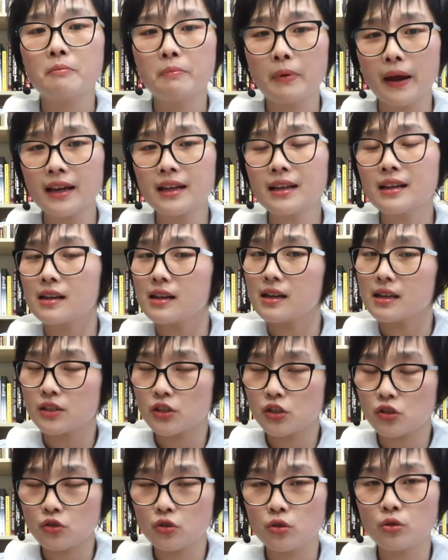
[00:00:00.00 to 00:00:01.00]
bank
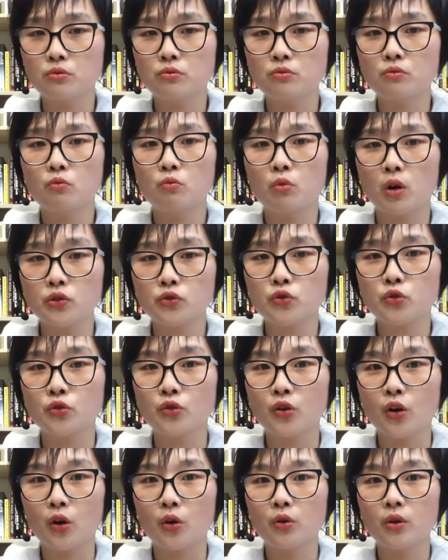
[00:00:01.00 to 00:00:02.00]
still want to
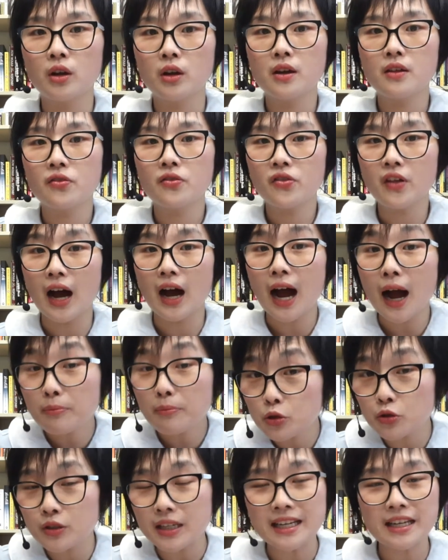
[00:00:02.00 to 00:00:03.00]
know the
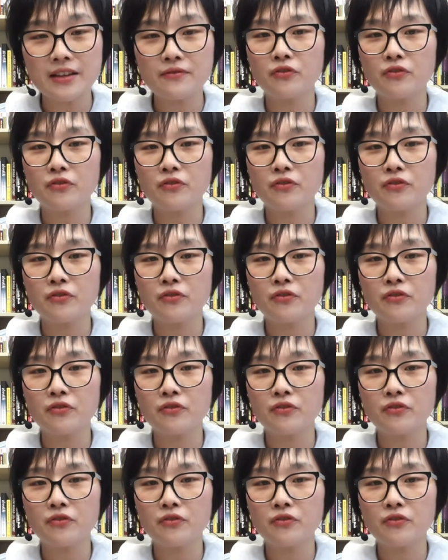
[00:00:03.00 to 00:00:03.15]
up-to-date